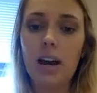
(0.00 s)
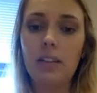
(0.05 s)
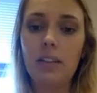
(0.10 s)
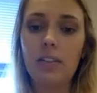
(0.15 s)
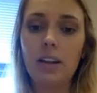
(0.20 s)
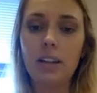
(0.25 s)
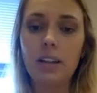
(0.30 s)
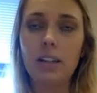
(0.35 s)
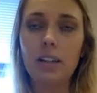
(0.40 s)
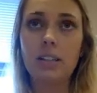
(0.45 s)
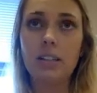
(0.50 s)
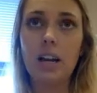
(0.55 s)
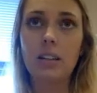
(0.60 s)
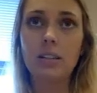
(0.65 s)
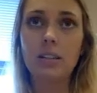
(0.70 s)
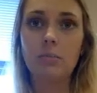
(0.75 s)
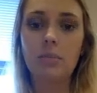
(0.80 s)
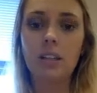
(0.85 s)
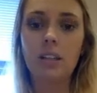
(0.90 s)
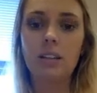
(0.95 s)
That is
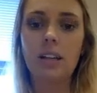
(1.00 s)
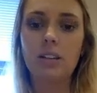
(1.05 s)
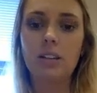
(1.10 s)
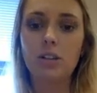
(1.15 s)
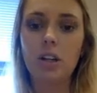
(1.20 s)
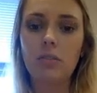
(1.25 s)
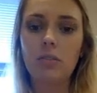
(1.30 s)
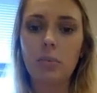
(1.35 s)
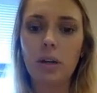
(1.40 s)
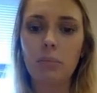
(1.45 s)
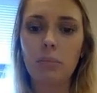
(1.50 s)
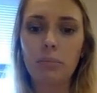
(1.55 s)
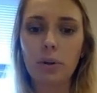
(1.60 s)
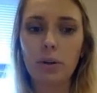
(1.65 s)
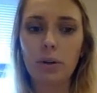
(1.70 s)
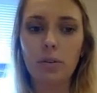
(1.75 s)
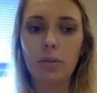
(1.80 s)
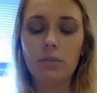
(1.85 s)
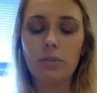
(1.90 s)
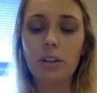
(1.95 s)
not something that should have been
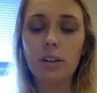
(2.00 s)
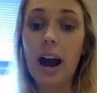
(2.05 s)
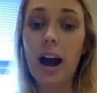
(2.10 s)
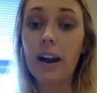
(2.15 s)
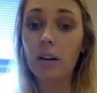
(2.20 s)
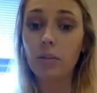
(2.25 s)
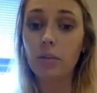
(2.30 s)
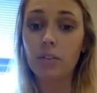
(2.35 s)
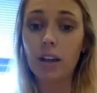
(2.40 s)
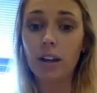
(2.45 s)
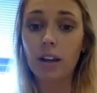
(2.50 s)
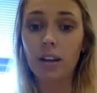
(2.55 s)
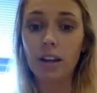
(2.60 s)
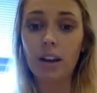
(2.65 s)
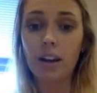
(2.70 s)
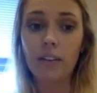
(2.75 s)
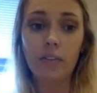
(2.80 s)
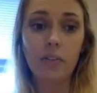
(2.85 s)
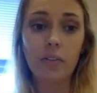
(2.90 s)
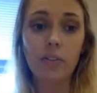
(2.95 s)
approved, I don't think,
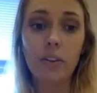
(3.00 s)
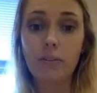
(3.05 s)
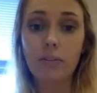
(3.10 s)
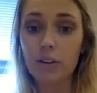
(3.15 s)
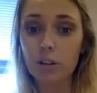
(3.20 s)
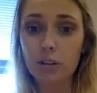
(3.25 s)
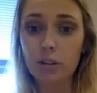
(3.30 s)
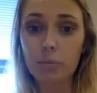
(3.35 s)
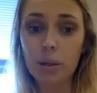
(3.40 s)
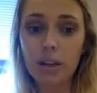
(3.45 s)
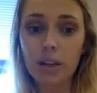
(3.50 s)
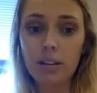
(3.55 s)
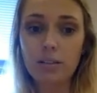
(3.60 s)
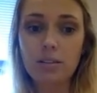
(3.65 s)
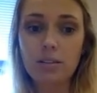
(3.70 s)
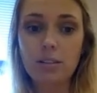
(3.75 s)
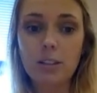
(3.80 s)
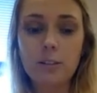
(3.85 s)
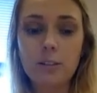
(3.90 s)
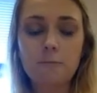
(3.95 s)
in the first
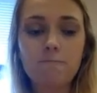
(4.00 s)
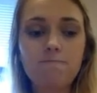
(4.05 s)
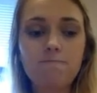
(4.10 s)
place.